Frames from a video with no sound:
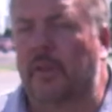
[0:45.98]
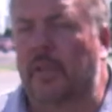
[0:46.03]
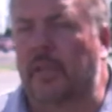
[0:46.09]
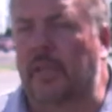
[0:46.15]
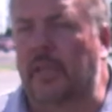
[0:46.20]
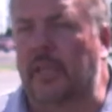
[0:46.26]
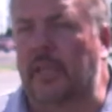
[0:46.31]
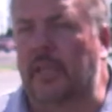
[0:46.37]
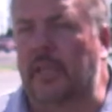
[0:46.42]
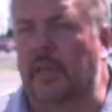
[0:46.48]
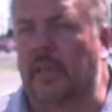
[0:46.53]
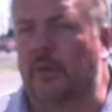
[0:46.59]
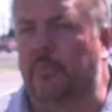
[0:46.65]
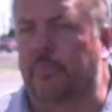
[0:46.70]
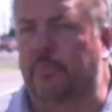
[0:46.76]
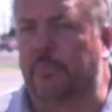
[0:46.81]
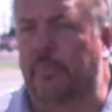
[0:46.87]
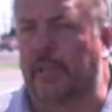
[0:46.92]
He
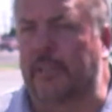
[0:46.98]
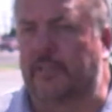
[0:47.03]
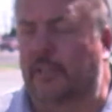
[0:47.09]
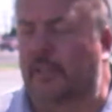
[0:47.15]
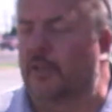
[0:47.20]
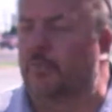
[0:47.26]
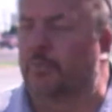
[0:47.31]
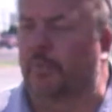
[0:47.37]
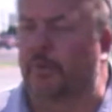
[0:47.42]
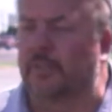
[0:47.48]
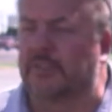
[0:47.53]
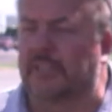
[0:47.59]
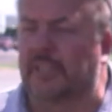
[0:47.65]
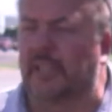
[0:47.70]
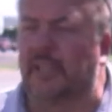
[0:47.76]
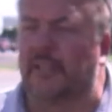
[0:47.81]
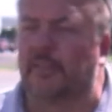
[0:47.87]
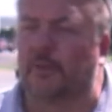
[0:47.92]
basically
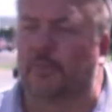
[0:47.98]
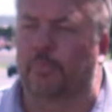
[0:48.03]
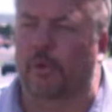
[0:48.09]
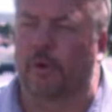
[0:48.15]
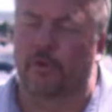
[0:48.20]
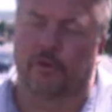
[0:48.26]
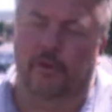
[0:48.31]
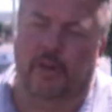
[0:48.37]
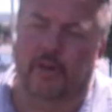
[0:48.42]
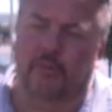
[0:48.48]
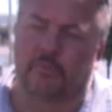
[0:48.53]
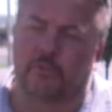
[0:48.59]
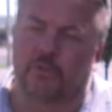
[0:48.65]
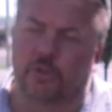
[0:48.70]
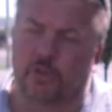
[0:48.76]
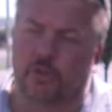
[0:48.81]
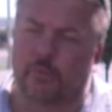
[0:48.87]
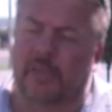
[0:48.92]
presented the program
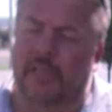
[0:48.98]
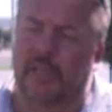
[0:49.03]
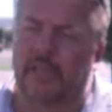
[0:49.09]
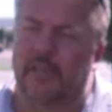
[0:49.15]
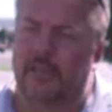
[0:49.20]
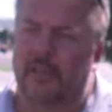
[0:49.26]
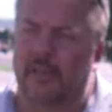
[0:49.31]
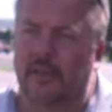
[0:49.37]
to me,